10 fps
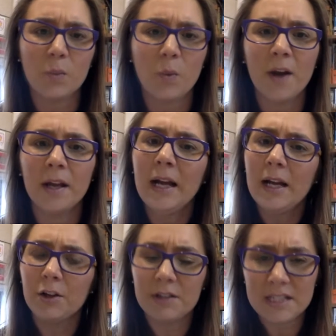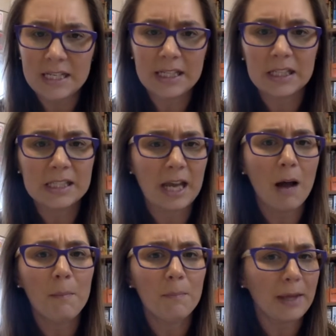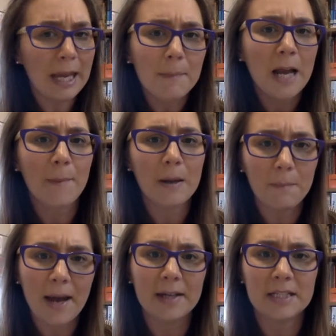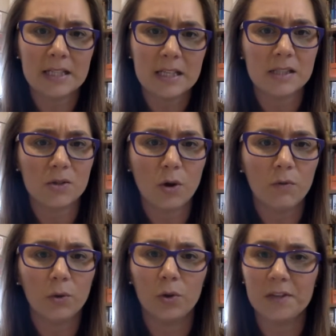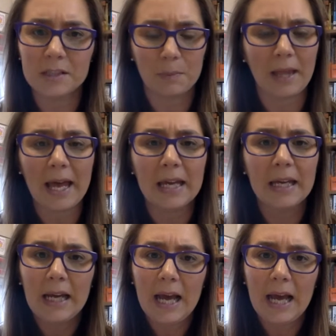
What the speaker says: Why do critics keep coming back to this novel or this play